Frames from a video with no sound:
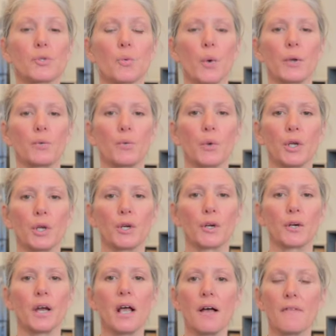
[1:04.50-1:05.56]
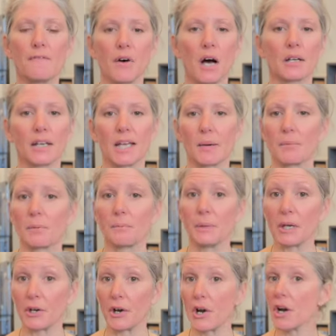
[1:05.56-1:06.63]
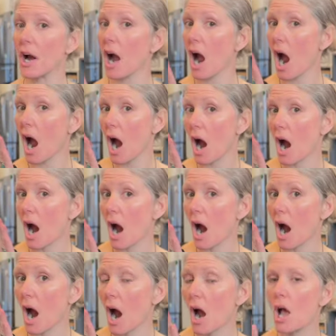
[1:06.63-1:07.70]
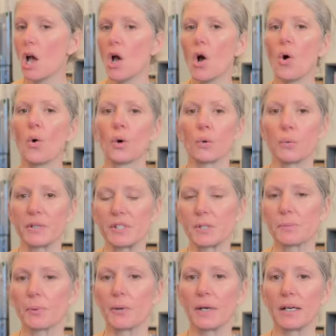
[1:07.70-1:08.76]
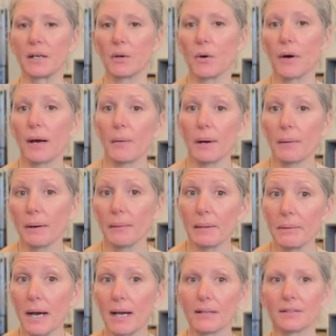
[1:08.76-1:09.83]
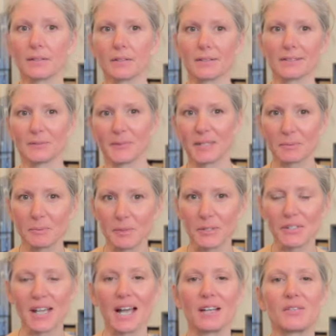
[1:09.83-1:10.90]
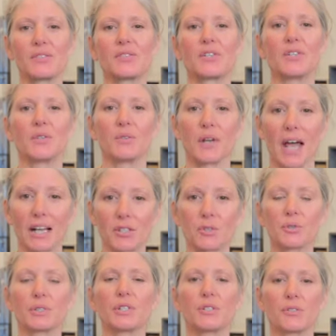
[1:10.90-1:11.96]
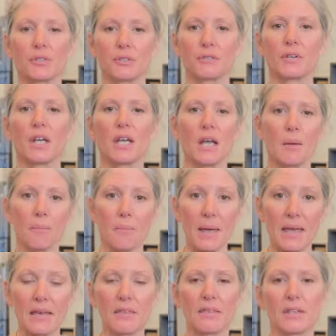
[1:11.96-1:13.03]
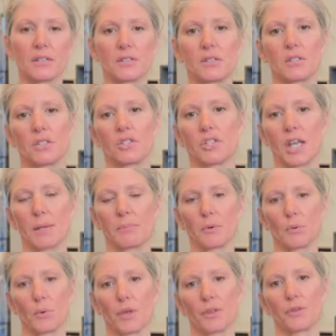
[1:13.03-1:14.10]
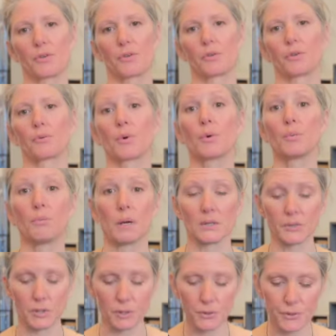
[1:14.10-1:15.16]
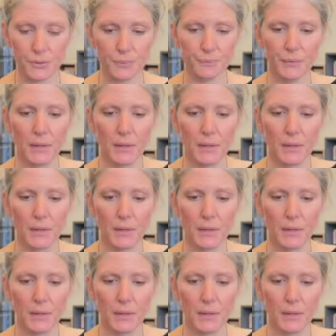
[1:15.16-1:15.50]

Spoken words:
when we're fogging up a mirror or whispering, little whisper sounds. So you naturally sort of make this shape with your throat muscles.